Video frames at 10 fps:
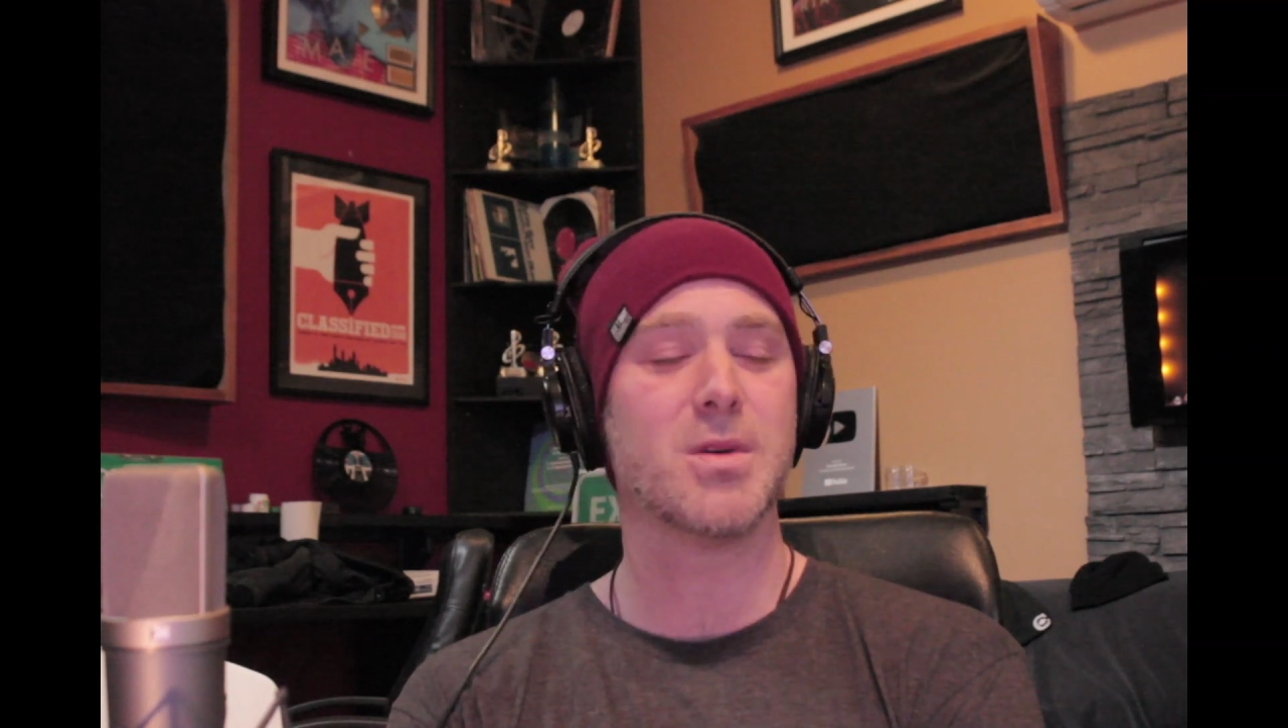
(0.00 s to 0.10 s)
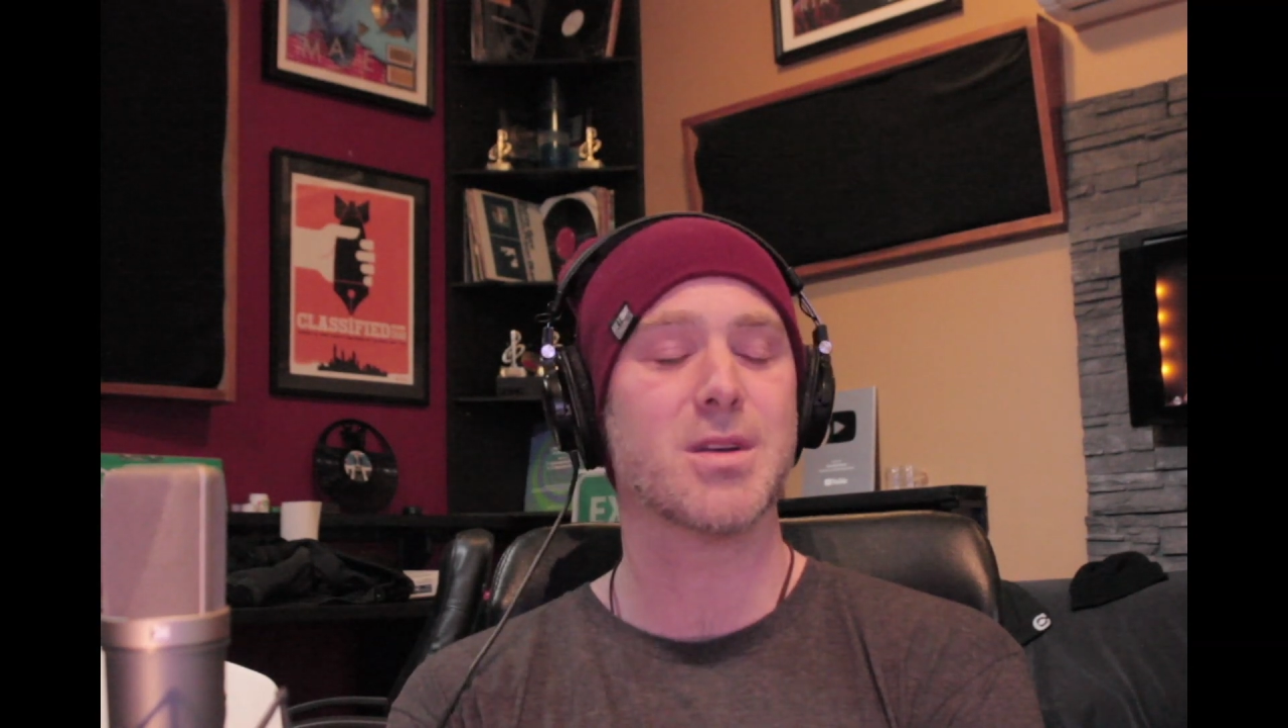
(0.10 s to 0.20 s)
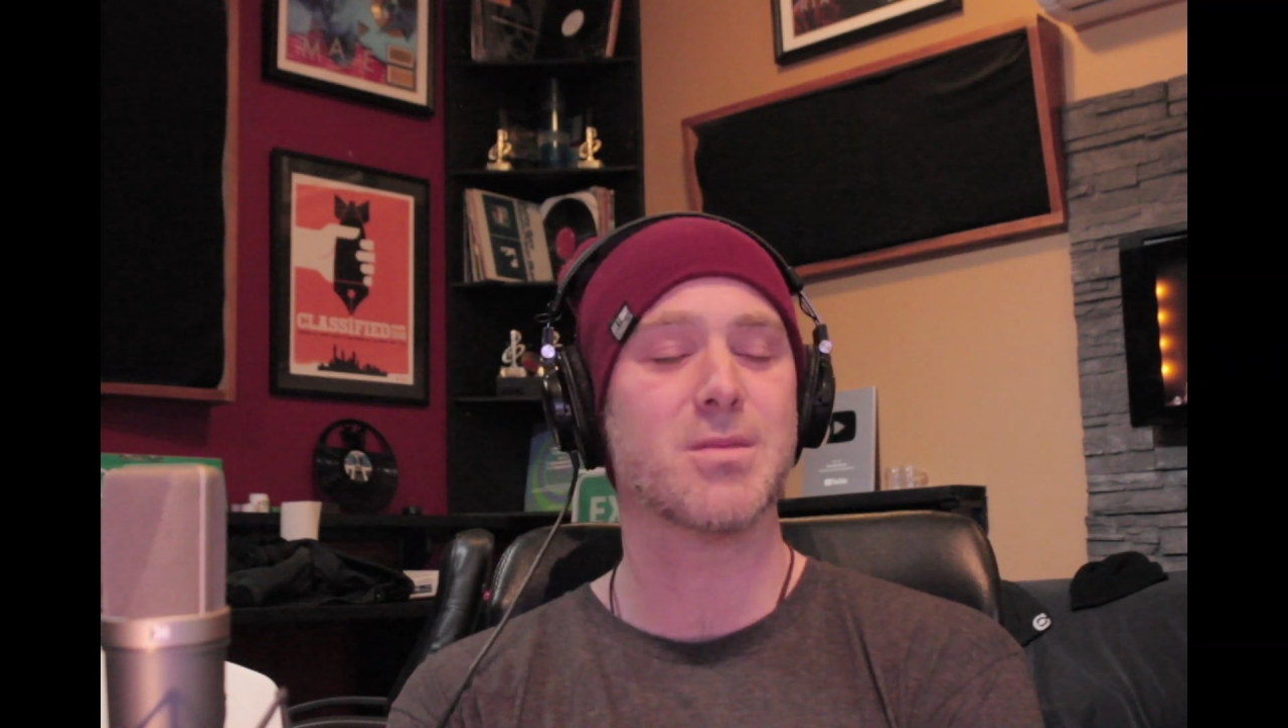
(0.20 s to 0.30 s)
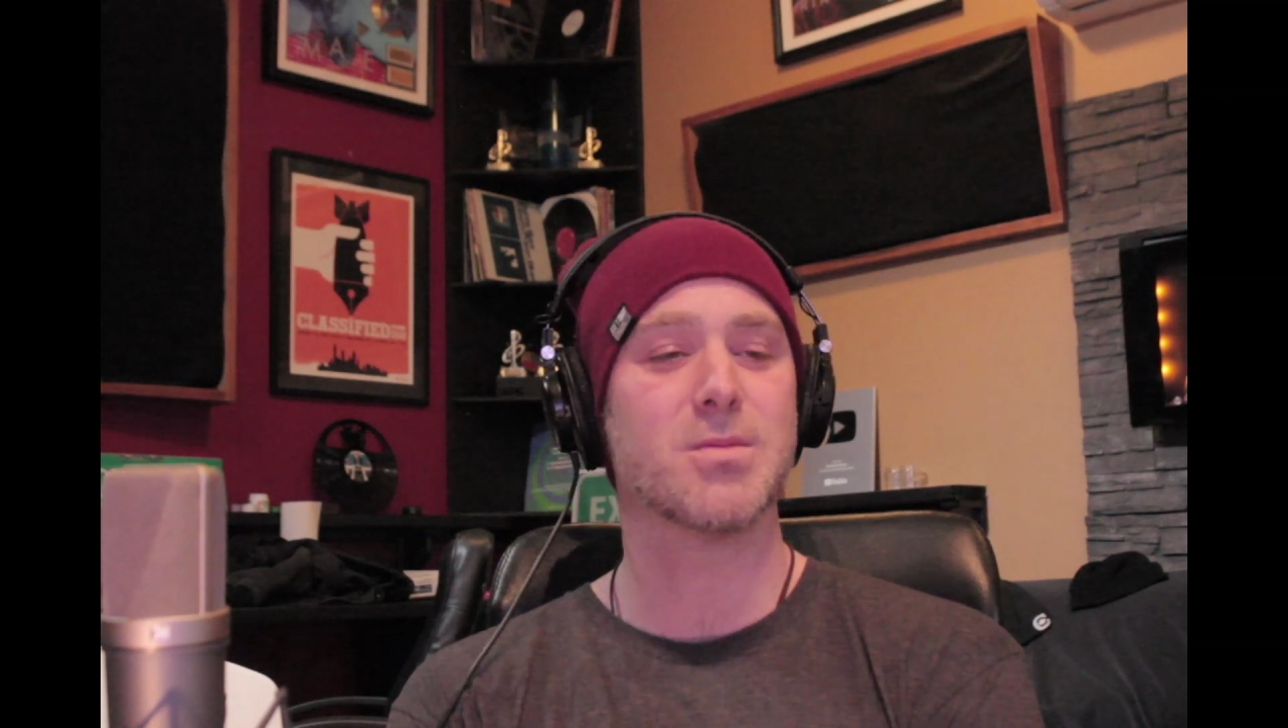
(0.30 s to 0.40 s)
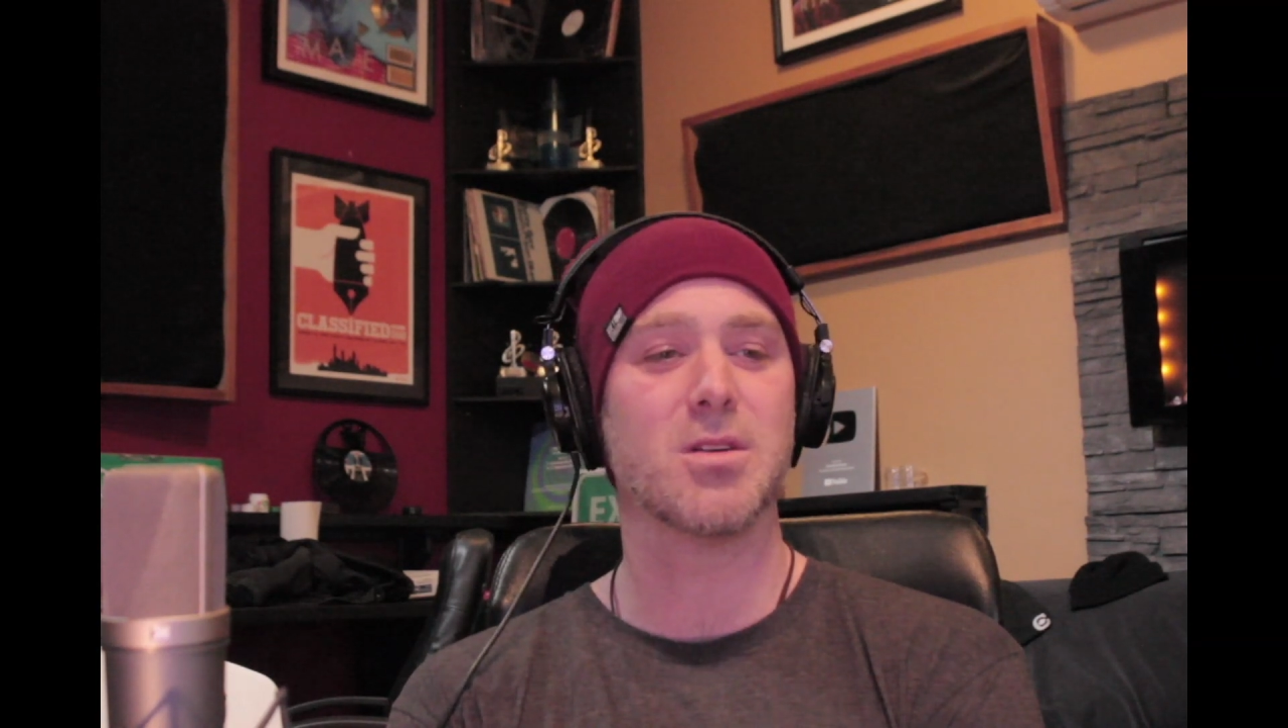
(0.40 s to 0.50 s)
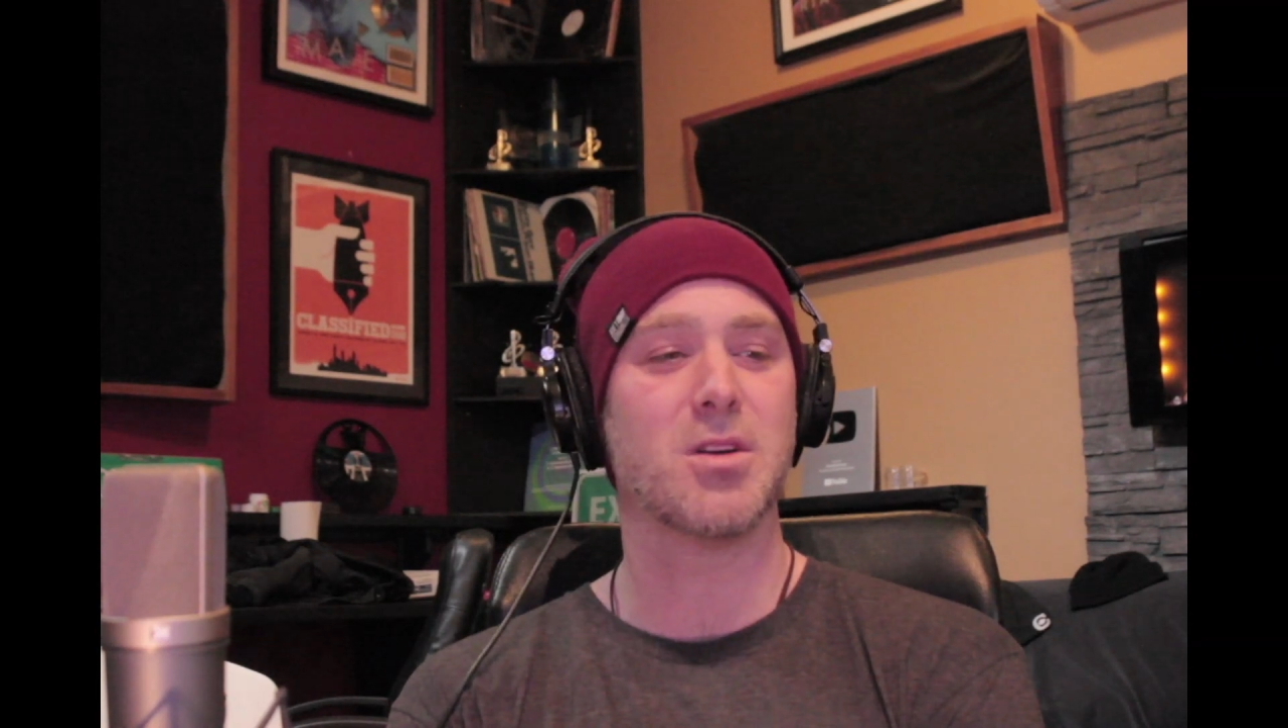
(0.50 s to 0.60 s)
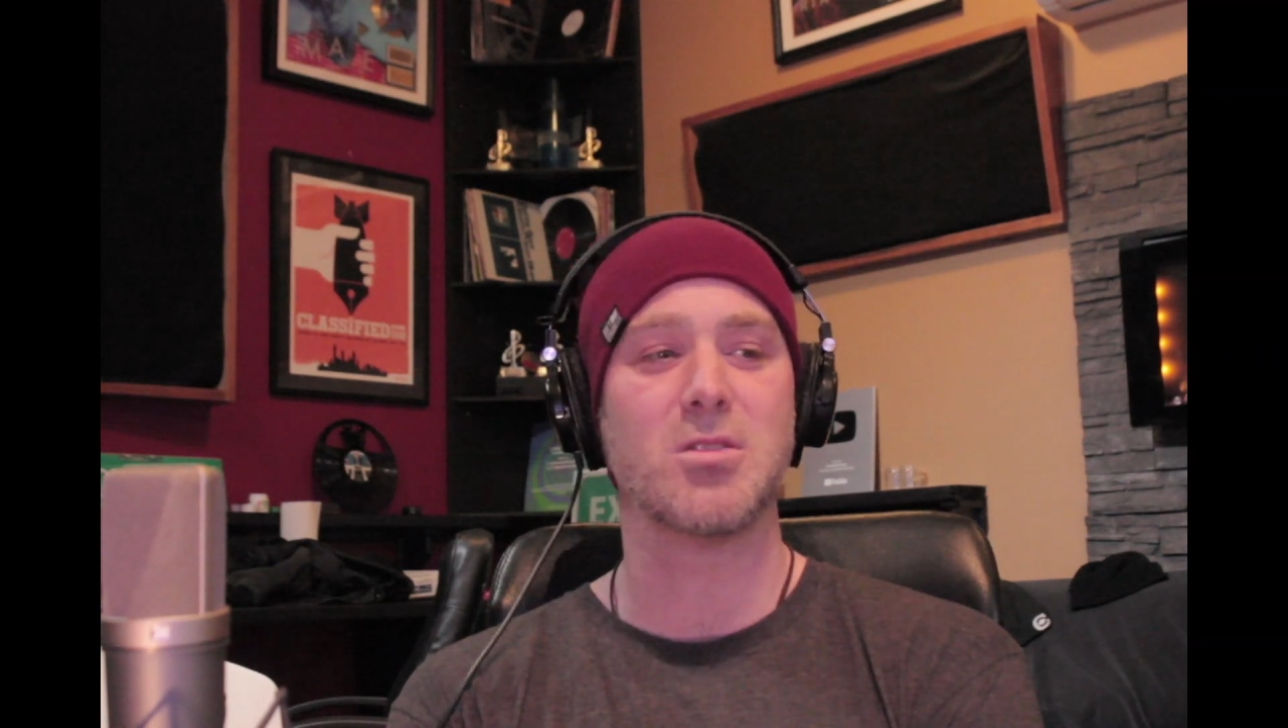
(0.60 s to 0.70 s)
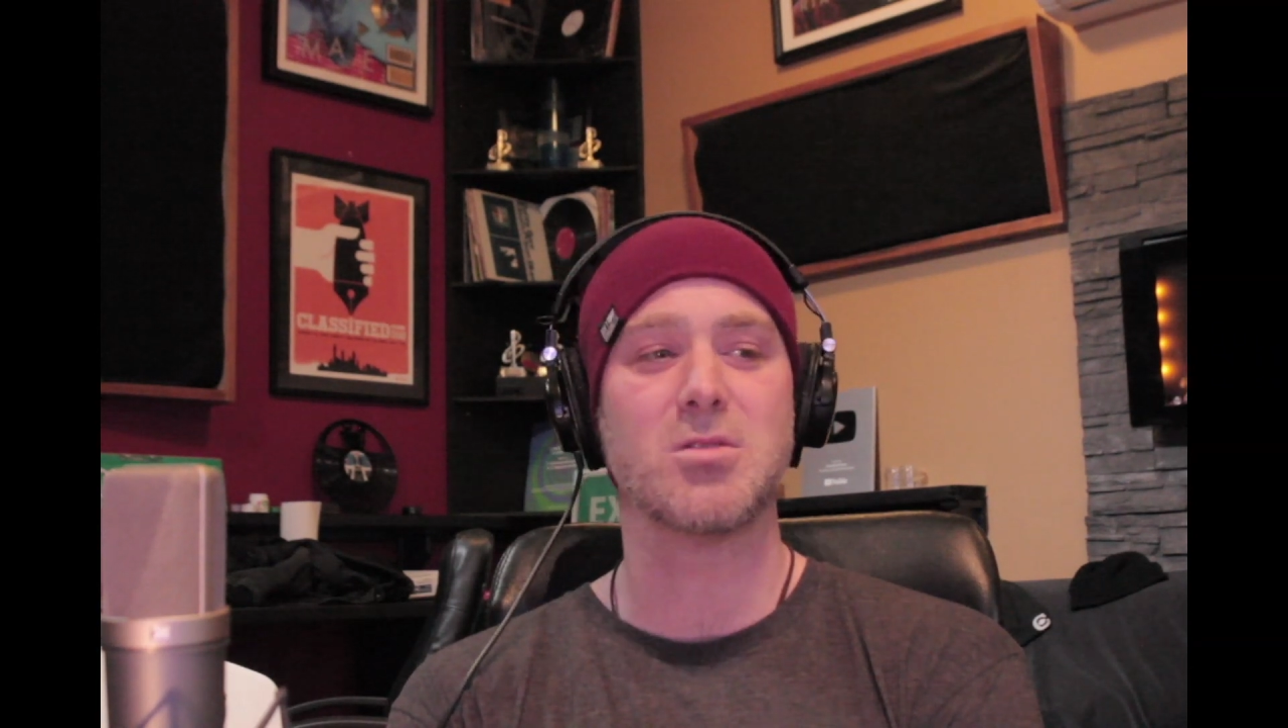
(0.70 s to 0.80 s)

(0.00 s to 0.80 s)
He's like, "Bro, do you